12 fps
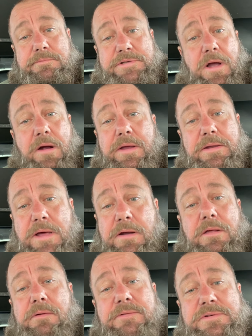Sorry, not
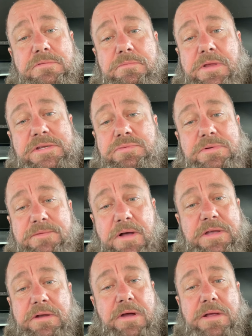all of us are blessed with
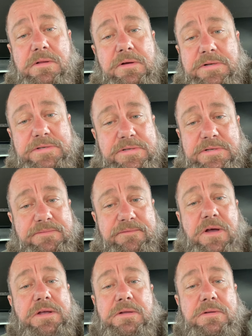fucking great looks and this
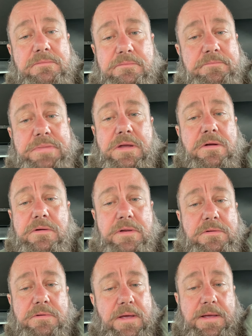fucking beard.
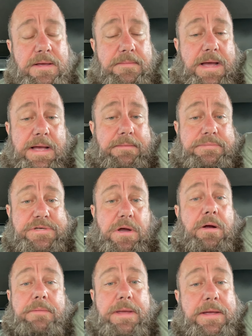And I'm
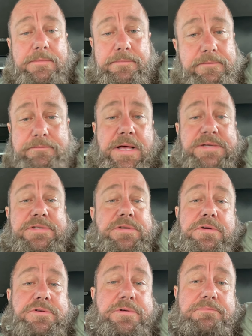sorry, man. Plastic
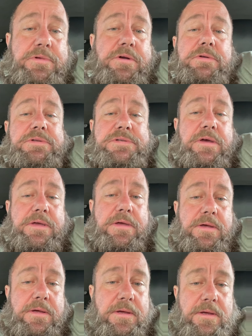surgery. Don't know what to tell you.
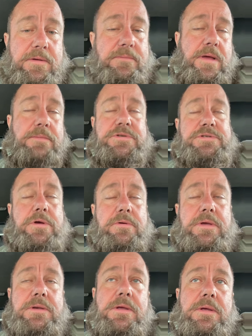I'm just
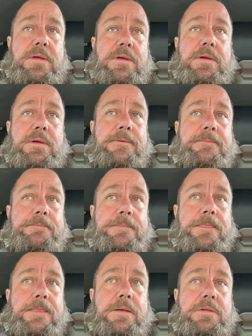joking.
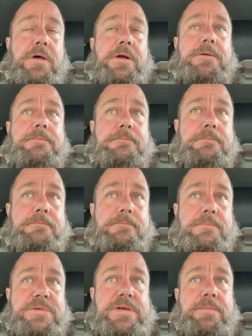Look,
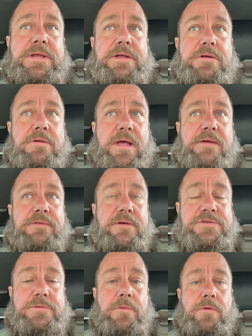somebody in your life
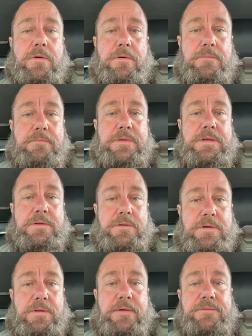loves you more than
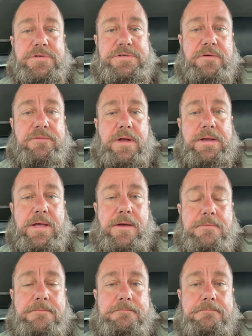you love yourself right now.